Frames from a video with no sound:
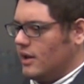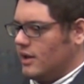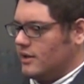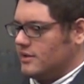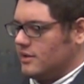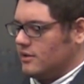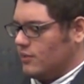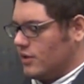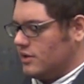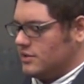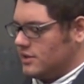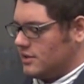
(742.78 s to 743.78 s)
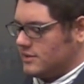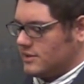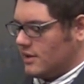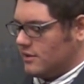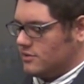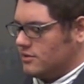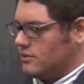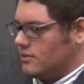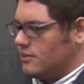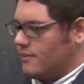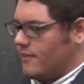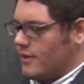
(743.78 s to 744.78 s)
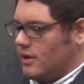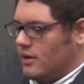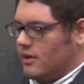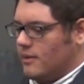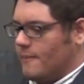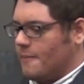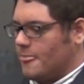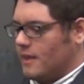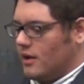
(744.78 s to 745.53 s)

and then we just had to um,